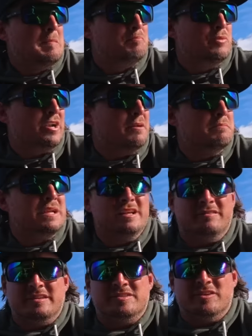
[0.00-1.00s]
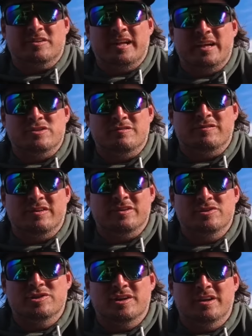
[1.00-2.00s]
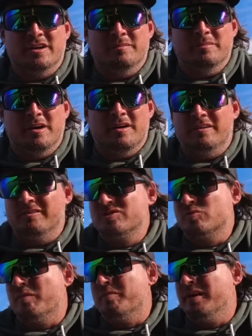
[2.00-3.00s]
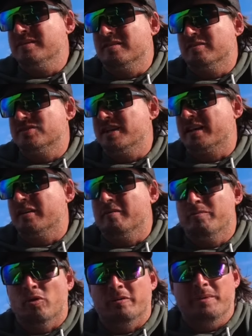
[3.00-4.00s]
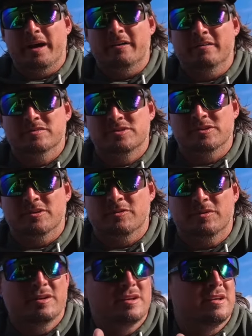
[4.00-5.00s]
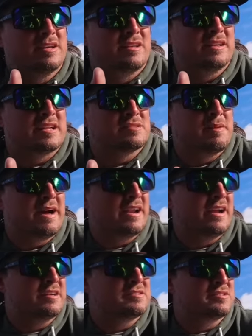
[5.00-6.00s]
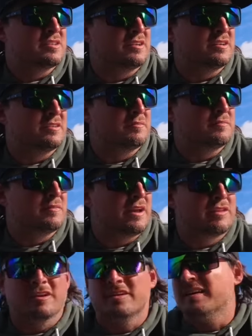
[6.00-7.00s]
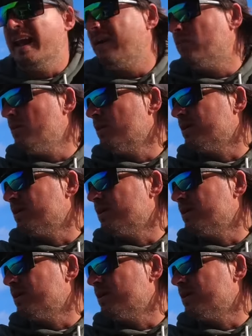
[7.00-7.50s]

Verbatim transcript: but immediately started catching fish um, on our swim baits and our secondary point patterns, so that's badass. Um, I think now what we're